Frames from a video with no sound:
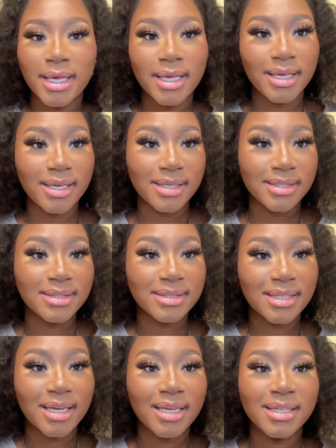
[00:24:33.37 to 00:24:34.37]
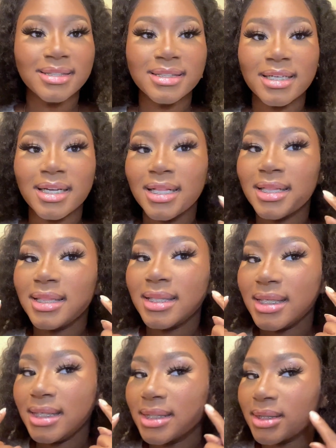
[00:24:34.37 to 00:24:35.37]
is to
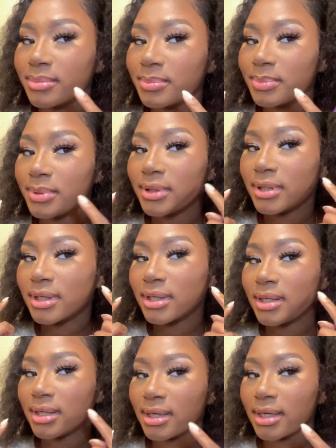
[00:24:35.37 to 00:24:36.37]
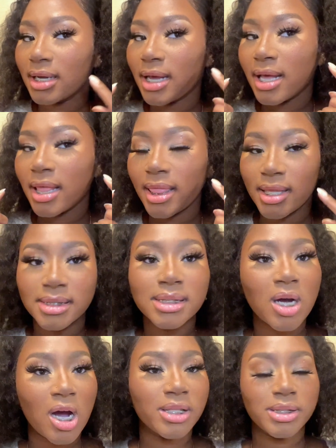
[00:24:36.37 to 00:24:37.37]
clean up this
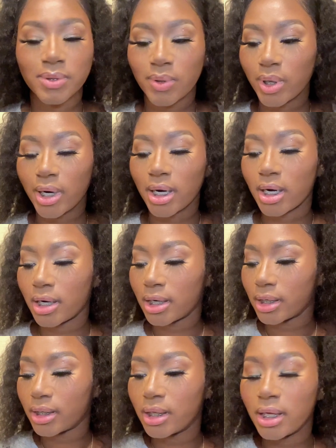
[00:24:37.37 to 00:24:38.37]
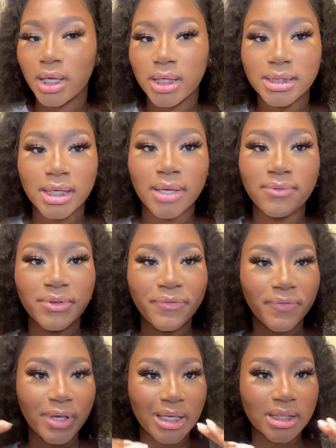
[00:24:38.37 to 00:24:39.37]
contour to give the
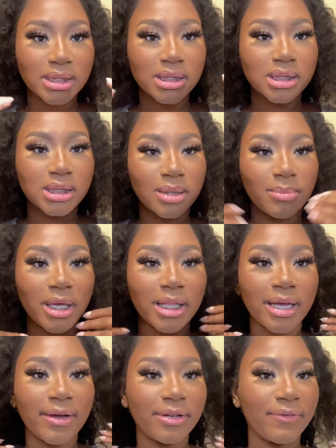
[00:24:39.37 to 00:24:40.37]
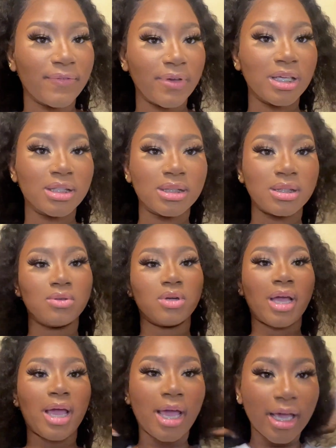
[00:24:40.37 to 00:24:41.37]
face, to make that the face
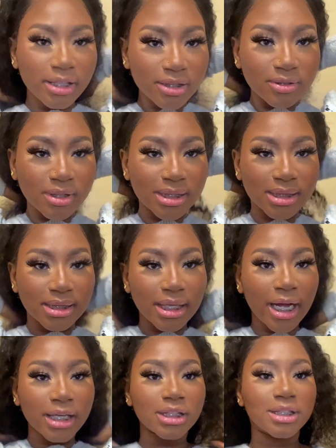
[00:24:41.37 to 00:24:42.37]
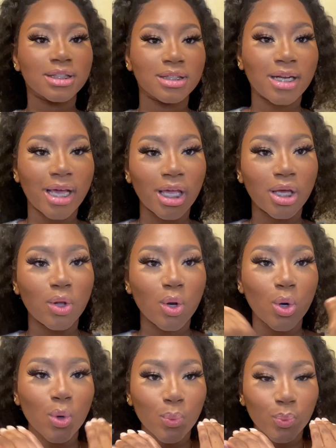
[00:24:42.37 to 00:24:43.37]
look extra snatched, like.
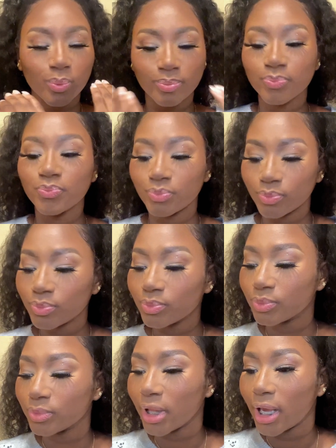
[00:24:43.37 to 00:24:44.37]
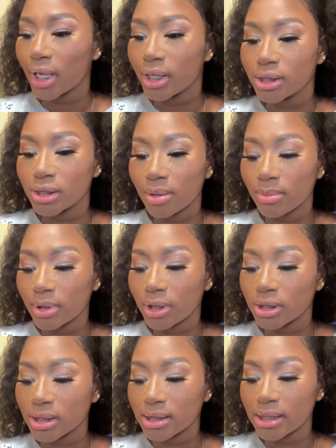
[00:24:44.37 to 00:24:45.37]
So I'm going
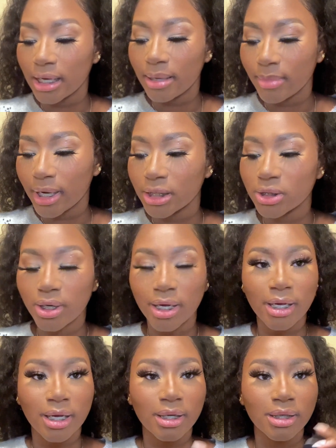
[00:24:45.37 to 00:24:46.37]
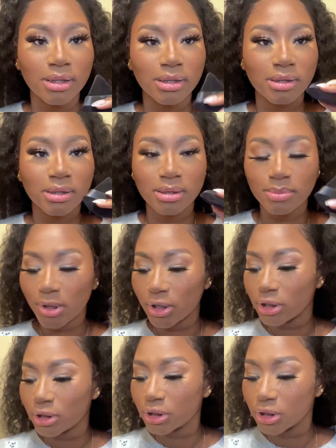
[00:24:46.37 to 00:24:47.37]
to take my triangle
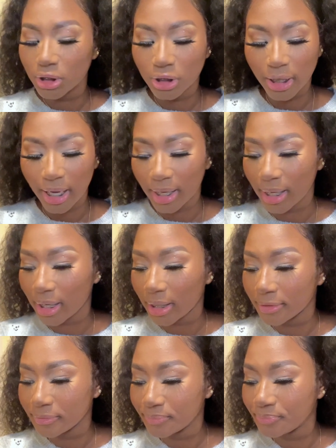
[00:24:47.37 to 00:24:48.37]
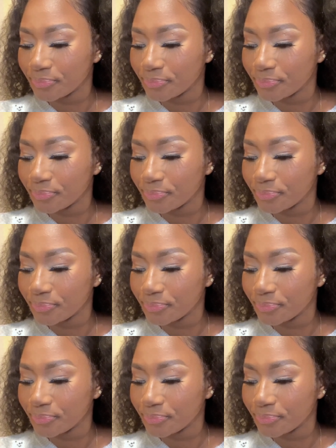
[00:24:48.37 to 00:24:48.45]
sponge again,